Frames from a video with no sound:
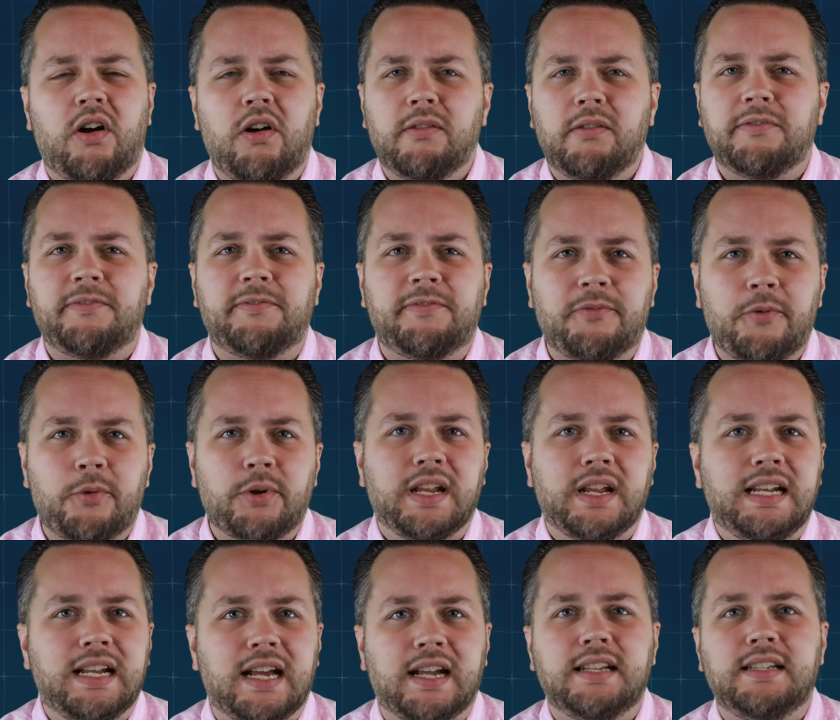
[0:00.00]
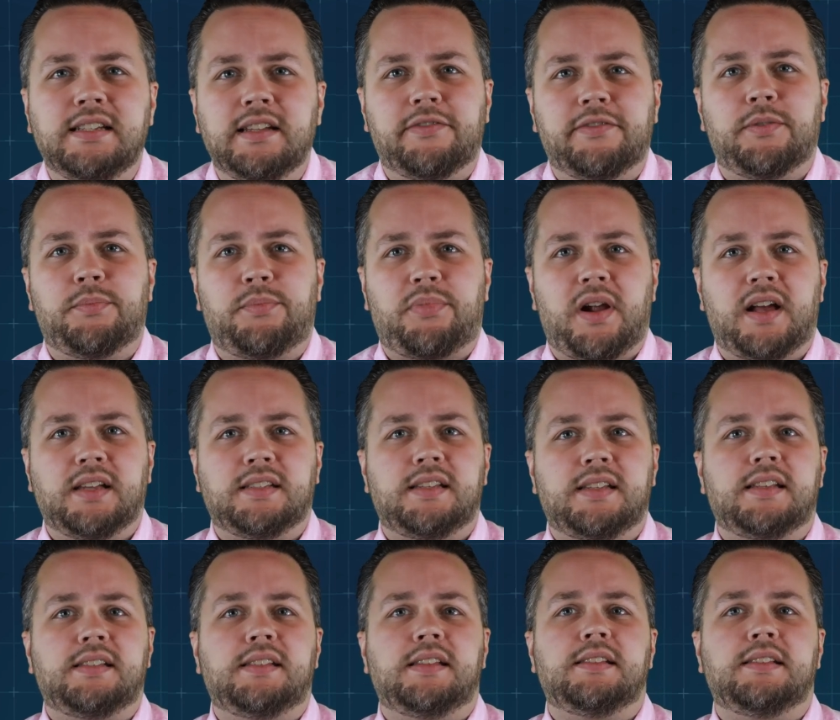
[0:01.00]
all 49 different
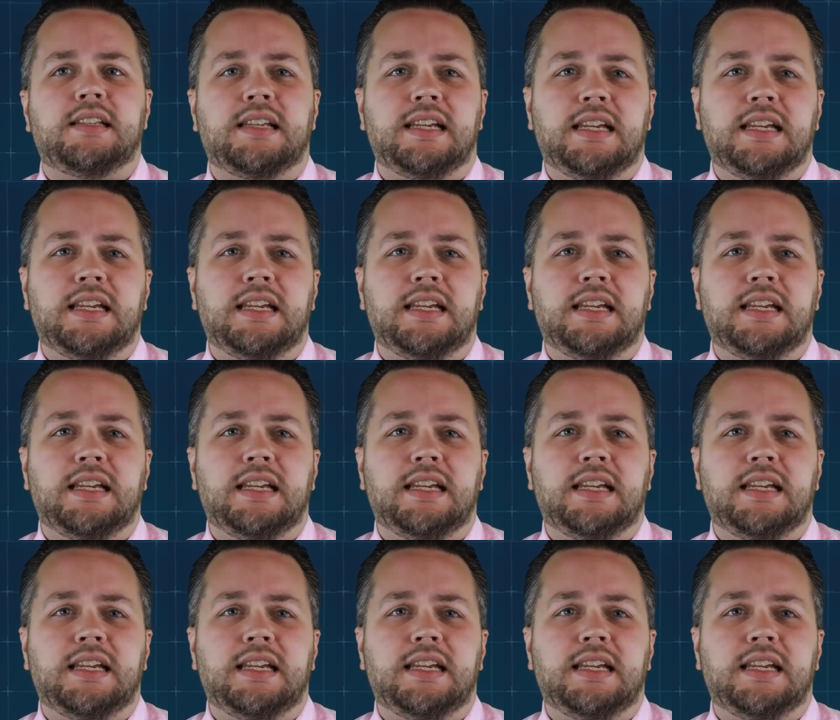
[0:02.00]
processes